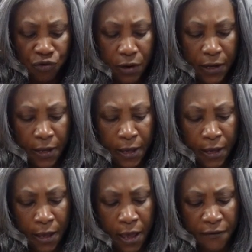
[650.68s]
try
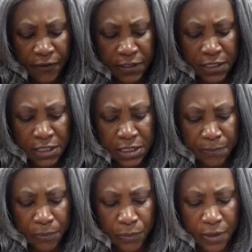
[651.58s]
half a
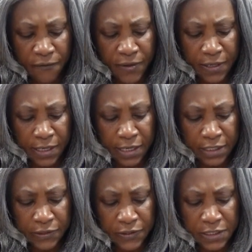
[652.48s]
teaspoon of
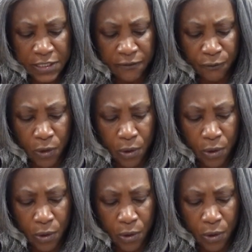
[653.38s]
vanilla to see